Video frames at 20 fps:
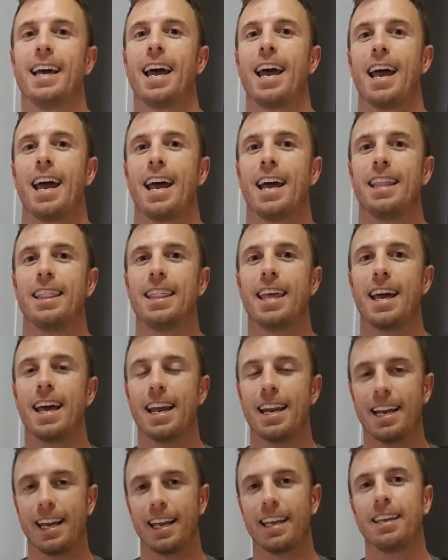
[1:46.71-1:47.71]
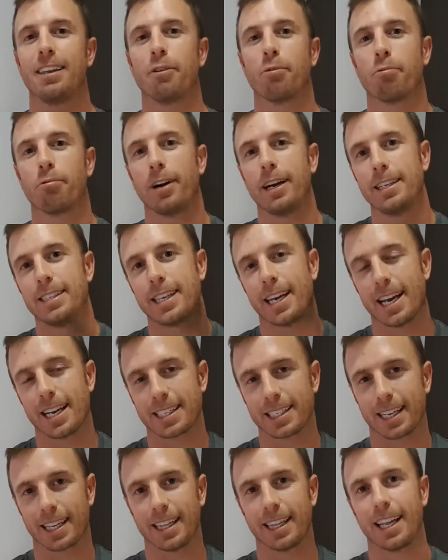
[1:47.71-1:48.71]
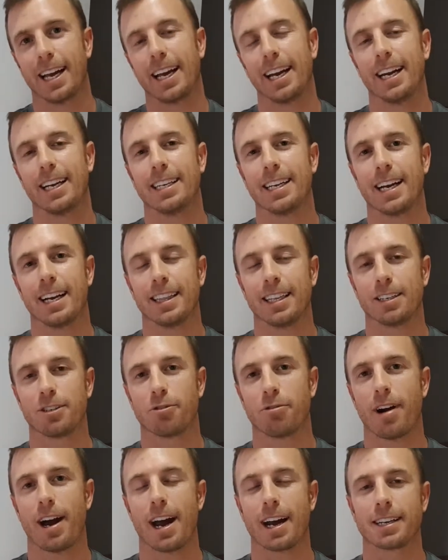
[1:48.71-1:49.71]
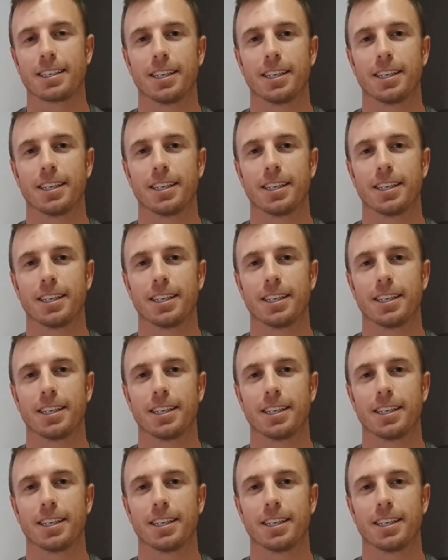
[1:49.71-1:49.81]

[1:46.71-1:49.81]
and then you retest later down the track.